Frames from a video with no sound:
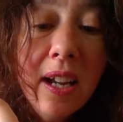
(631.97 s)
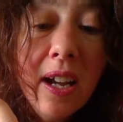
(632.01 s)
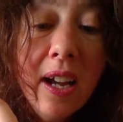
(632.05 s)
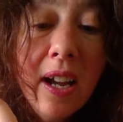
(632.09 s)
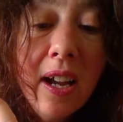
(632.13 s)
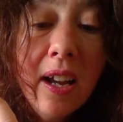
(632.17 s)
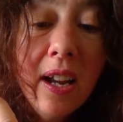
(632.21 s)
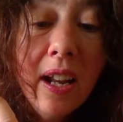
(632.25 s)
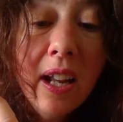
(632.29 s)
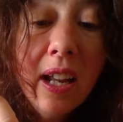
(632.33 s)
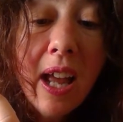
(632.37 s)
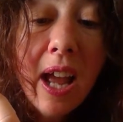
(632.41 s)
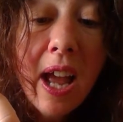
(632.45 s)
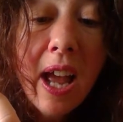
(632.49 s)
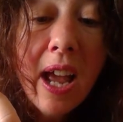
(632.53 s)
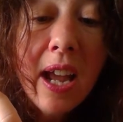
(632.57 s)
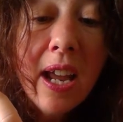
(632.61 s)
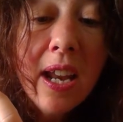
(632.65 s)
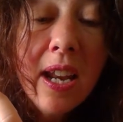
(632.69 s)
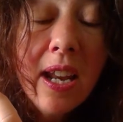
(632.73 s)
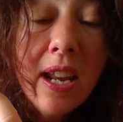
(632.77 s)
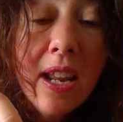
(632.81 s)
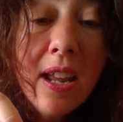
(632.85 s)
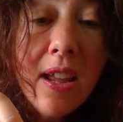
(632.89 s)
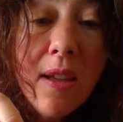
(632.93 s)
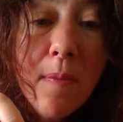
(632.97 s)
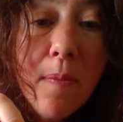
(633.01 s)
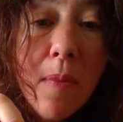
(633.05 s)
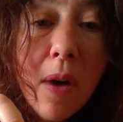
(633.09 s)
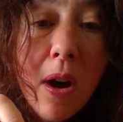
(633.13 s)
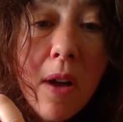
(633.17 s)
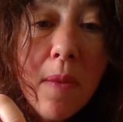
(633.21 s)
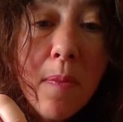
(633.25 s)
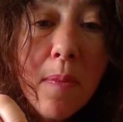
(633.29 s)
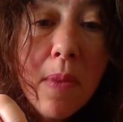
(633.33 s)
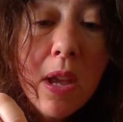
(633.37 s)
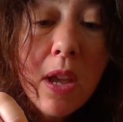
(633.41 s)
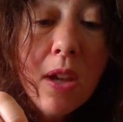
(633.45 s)
And again, it
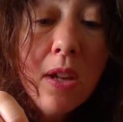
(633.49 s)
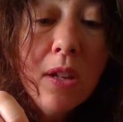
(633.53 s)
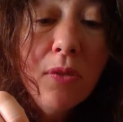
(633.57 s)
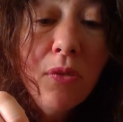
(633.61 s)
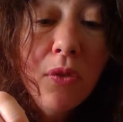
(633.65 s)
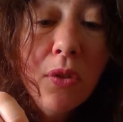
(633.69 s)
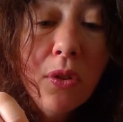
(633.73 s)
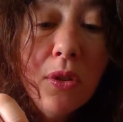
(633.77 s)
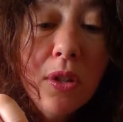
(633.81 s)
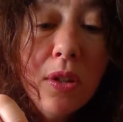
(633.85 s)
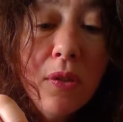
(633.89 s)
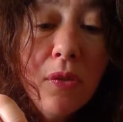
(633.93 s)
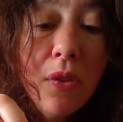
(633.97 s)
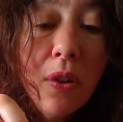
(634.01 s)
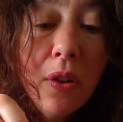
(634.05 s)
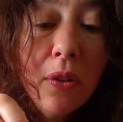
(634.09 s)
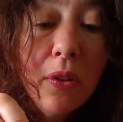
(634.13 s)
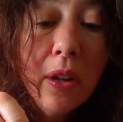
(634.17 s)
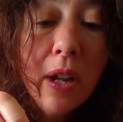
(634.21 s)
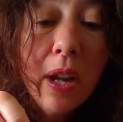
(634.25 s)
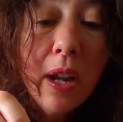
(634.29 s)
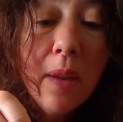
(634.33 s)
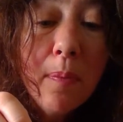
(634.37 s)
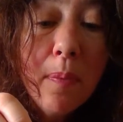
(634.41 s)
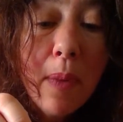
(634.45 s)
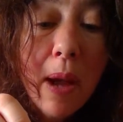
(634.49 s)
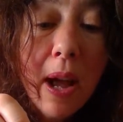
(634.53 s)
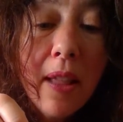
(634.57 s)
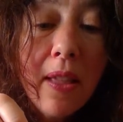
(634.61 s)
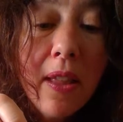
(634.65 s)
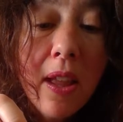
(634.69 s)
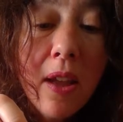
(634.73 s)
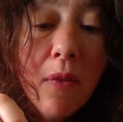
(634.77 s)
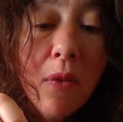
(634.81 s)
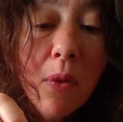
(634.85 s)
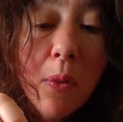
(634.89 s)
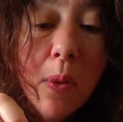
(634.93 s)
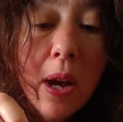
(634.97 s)
might be useful to fold it back
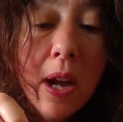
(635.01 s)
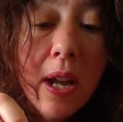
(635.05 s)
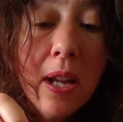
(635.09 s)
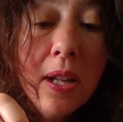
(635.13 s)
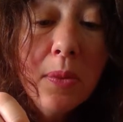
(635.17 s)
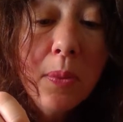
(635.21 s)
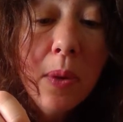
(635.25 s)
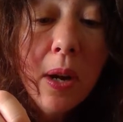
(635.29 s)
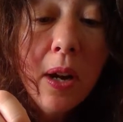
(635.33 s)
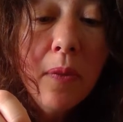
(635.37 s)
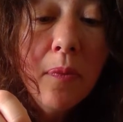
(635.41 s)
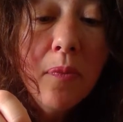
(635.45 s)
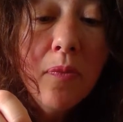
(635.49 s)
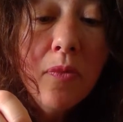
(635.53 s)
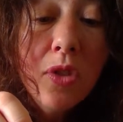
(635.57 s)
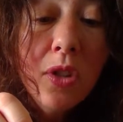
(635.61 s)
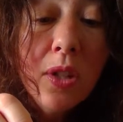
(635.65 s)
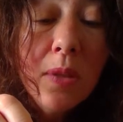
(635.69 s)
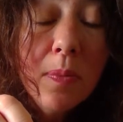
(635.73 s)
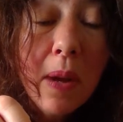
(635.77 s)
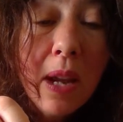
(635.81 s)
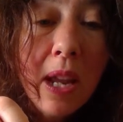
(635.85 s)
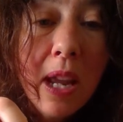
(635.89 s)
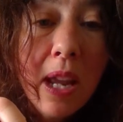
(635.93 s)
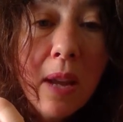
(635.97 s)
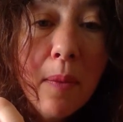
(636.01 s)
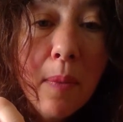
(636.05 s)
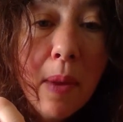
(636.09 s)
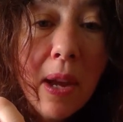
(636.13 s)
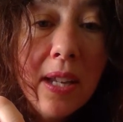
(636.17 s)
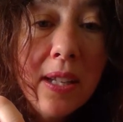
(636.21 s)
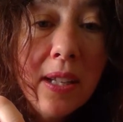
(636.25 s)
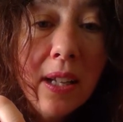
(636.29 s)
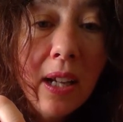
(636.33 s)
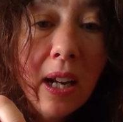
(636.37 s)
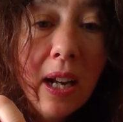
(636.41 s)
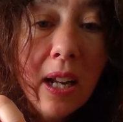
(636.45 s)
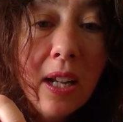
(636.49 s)
the other way as well, just making
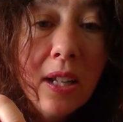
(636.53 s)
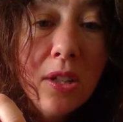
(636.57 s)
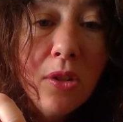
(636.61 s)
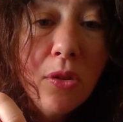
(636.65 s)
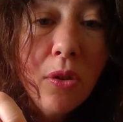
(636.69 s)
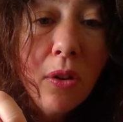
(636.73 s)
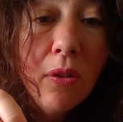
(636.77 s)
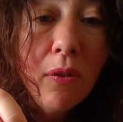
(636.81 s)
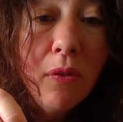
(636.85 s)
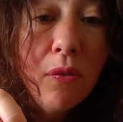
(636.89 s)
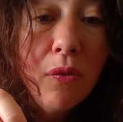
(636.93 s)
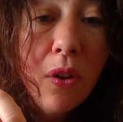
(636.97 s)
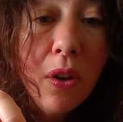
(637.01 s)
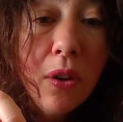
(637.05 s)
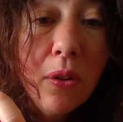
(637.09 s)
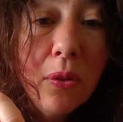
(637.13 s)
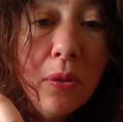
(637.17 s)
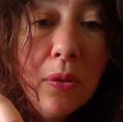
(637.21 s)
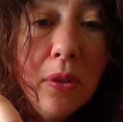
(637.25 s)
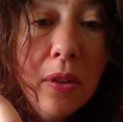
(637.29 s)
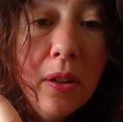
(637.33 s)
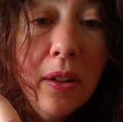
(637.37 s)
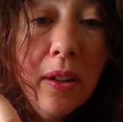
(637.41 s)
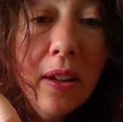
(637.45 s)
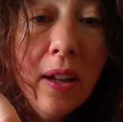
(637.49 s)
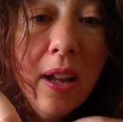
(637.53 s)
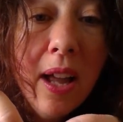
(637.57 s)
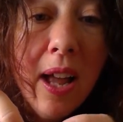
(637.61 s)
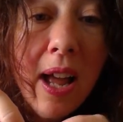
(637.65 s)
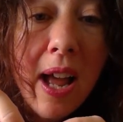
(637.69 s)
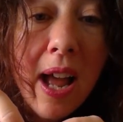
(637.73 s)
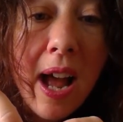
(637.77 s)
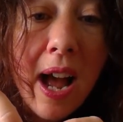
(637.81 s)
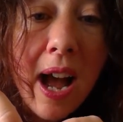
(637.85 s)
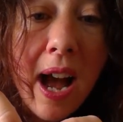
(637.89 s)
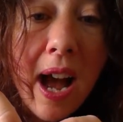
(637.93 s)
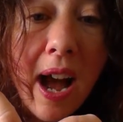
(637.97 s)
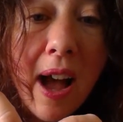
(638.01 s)
basically a strong fold.
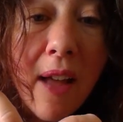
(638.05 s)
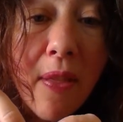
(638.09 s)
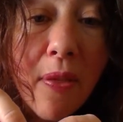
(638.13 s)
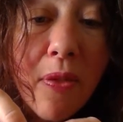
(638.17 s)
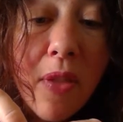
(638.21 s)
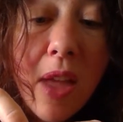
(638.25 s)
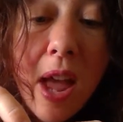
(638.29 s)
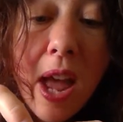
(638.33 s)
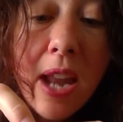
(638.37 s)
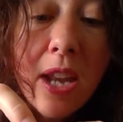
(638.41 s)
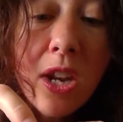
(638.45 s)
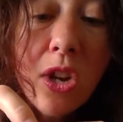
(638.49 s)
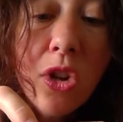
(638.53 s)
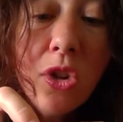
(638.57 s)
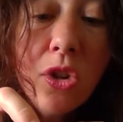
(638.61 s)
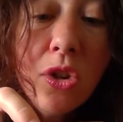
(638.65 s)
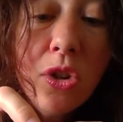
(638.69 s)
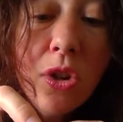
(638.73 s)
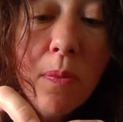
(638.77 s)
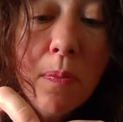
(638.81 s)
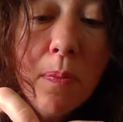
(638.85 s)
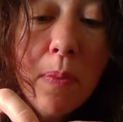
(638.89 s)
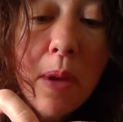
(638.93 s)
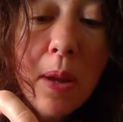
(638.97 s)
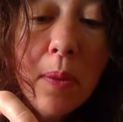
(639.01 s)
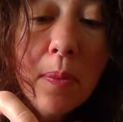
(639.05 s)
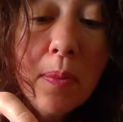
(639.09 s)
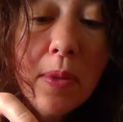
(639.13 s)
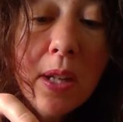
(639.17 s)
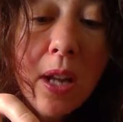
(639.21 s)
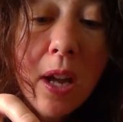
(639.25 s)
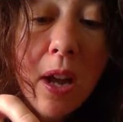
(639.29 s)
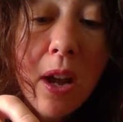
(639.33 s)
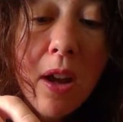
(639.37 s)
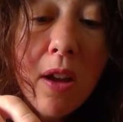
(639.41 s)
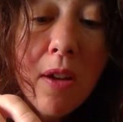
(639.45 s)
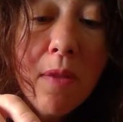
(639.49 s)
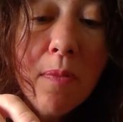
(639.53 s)
And then you should be able
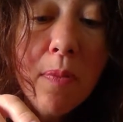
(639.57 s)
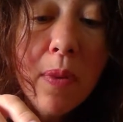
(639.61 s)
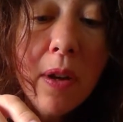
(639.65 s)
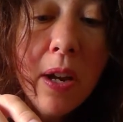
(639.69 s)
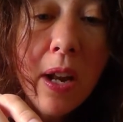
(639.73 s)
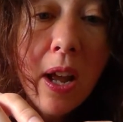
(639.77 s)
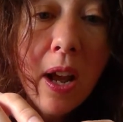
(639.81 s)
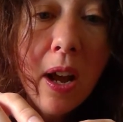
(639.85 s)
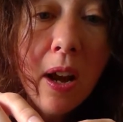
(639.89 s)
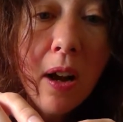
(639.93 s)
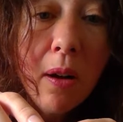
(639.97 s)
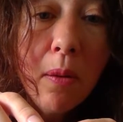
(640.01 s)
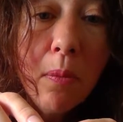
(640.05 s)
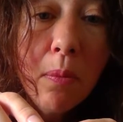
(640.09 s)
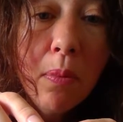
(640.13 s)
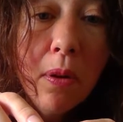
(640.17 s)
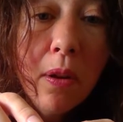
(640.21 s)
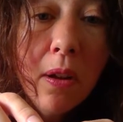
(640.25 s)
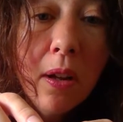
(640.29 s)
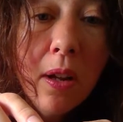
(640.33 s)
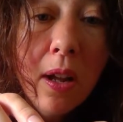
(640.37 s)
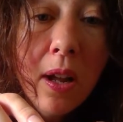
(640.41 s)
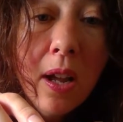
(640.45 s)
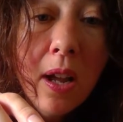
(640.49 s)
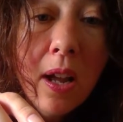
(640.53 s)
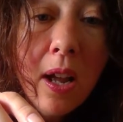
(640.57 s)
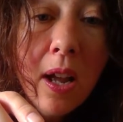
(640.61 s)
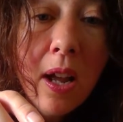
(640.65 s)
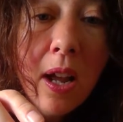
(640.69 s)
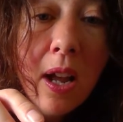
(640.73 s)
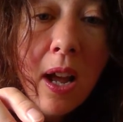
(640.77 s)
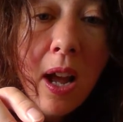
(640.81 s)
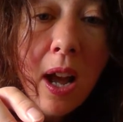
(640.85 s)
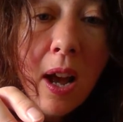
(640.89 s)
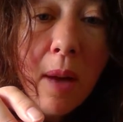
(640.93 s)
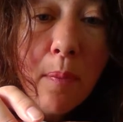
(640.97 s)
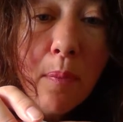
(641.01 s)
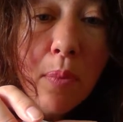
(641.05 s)
to open it up
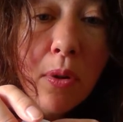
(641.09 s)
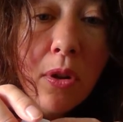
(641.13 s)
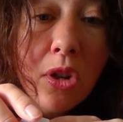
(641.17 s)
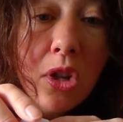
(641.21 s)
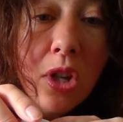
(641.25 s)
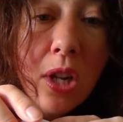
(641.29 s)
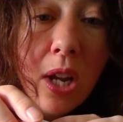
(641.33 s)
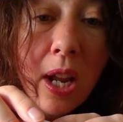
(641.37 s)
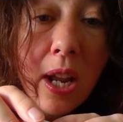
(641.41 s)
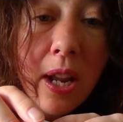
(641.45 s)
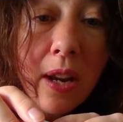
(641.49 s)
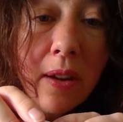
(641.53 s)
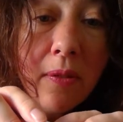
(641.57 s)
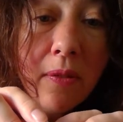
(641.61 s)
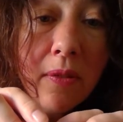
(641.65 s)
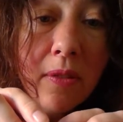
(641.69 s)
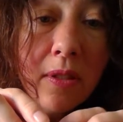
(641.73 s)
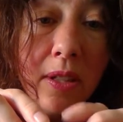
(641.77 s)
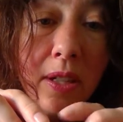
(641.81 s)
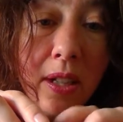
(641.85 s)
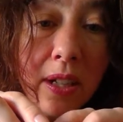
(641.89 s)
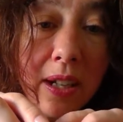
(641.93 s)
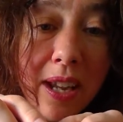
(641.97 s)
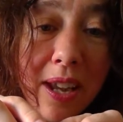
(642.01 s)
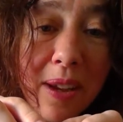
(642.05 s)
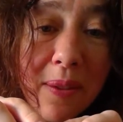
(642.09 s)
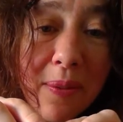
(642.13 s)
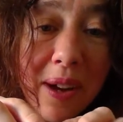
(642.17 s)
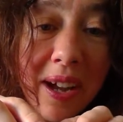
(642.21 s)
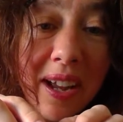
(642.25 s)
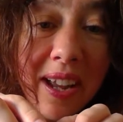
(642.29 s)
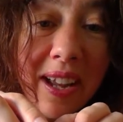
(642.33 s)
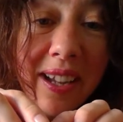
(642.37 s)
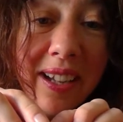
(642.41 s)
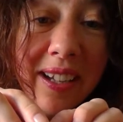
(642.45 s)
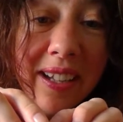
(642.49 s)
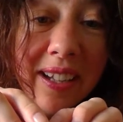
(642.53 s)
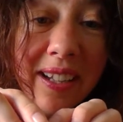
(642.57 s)
and push it in, tuck it
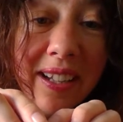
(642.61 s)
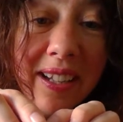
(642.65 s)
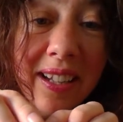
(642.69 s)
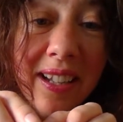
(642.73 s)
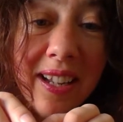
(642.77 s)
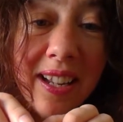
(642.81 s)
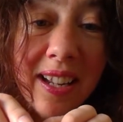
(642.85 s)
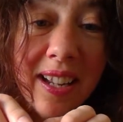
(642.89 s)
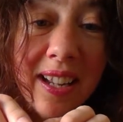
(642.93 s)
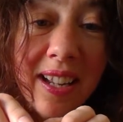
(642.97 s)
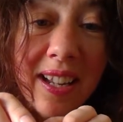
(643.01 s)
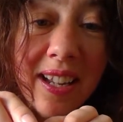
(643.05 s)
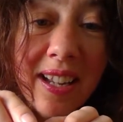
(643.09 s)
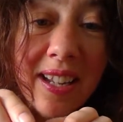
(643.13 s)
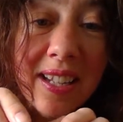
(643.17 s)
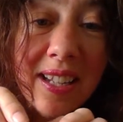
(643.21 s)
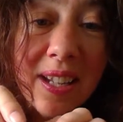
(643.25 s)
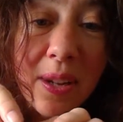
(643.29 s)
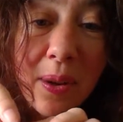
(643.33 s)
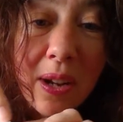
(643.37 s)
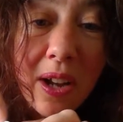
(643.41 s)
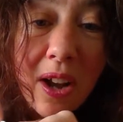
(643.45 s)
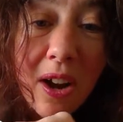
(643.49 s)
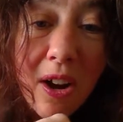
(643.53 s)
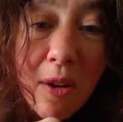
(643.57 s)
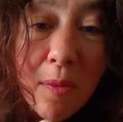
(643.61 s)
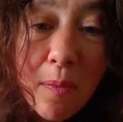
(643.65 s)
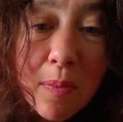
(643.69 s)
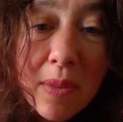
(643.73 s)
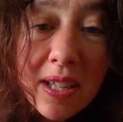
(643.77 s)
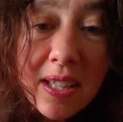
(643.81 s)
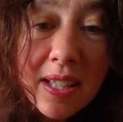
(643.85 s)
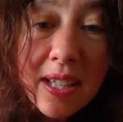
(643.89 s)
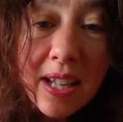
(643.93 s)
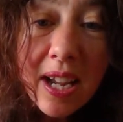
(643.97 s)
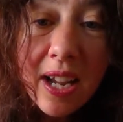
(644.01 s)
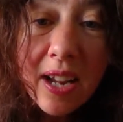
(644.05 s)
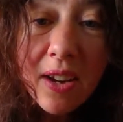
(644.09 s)
away, so it can't be
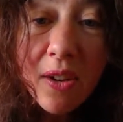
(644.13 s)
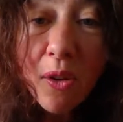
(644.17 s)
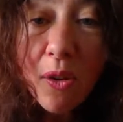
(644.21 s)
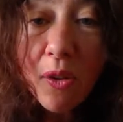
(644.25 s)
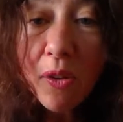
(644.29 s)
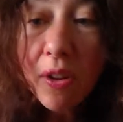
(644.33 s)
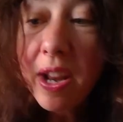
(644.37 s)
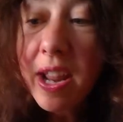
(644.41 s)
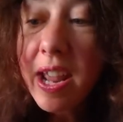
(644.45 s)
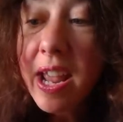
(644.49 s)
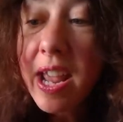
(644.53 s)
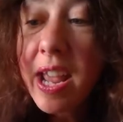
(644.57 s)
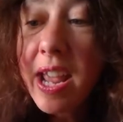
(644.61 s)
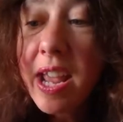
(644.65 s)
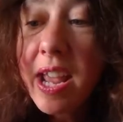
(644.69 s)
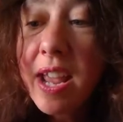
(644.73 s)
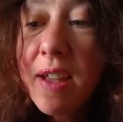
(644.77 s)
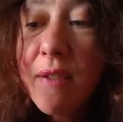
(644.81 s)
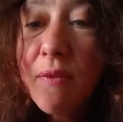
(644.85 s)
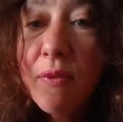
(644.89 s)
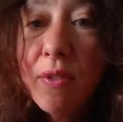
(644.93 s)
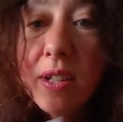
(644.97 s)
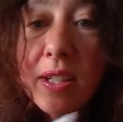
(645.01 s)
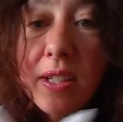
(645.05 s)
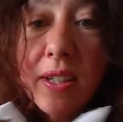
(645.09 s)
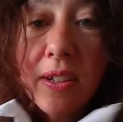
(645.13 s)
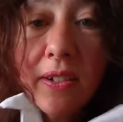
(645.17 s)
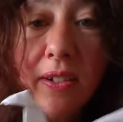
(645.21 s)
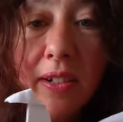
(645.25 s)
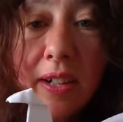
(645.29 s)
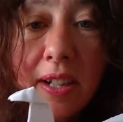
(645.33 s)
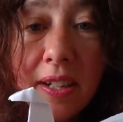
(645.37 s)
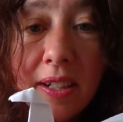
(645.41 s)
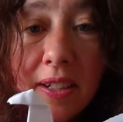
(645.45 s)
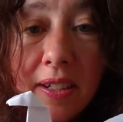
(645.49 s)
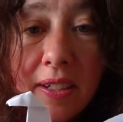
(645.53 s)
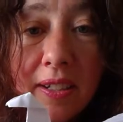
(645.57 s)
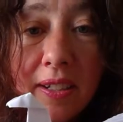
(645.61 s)
seen on either
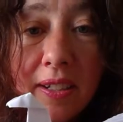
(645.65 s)
side.